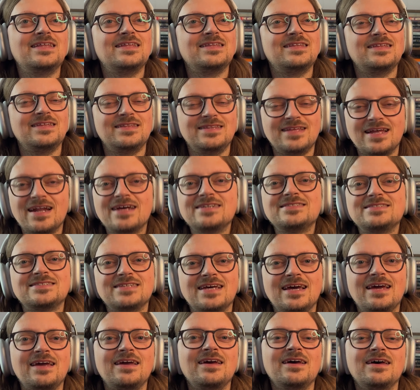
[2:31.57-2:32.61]
and then I
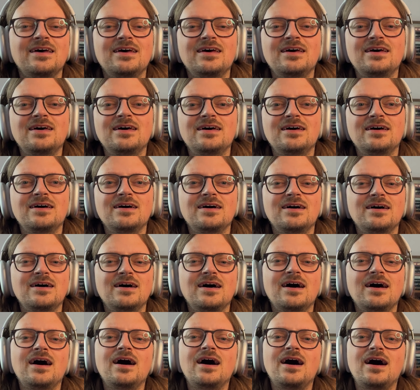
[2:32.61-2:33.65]
say,
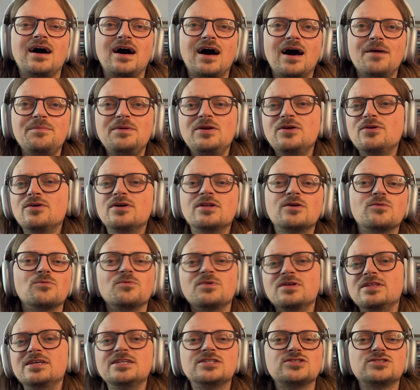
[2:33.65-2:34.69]
I'm hearing a
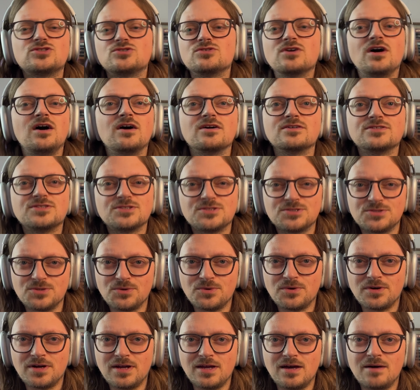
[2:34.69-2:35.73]
really strong
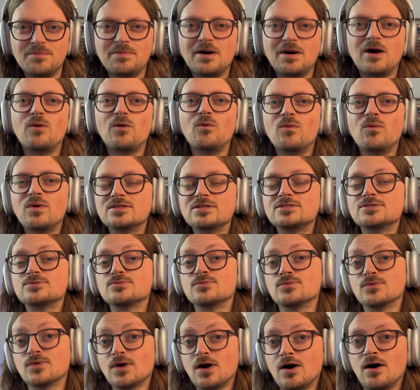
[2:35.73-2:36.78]
story about what's
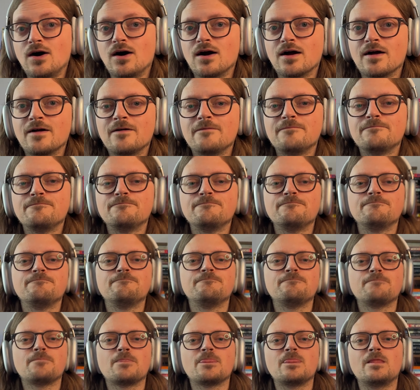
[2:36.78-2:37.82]
wrong,
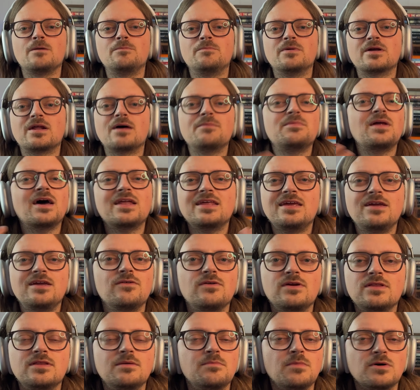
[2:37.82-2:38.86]
but I'm not hearing
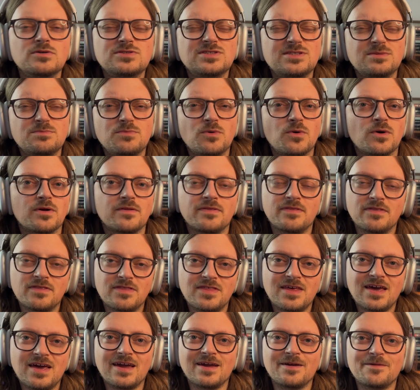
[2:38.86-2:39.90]
the most important
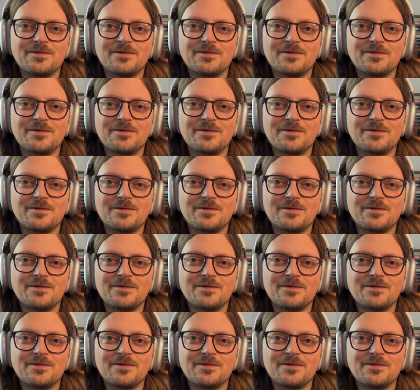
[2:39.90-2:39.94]
thing.